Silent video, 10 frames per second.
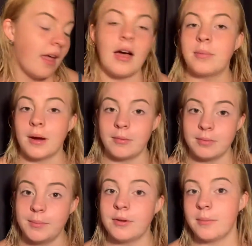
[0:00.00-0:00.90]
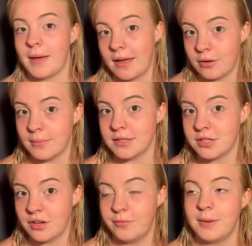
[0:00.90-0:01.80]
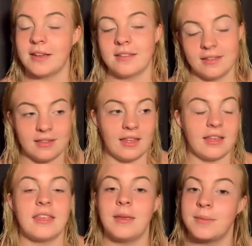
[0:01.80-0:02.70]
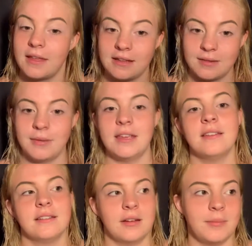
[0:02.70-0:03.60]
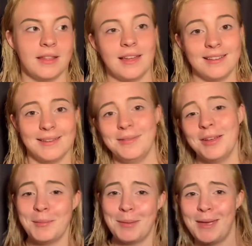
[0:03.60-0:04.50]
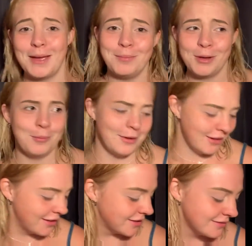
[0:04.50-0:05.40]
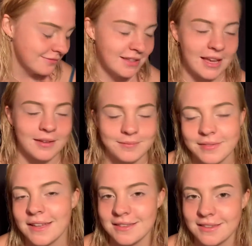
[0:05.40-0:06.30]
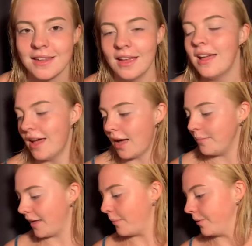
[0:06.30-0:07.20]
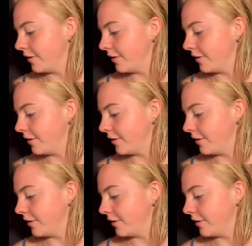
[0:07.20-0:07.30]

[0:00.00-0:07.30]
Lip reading: I'll probably put it back on my shelf because it's like a keepsake to me. I'll be like, look at my makeup yearbook. Yeah, I'm that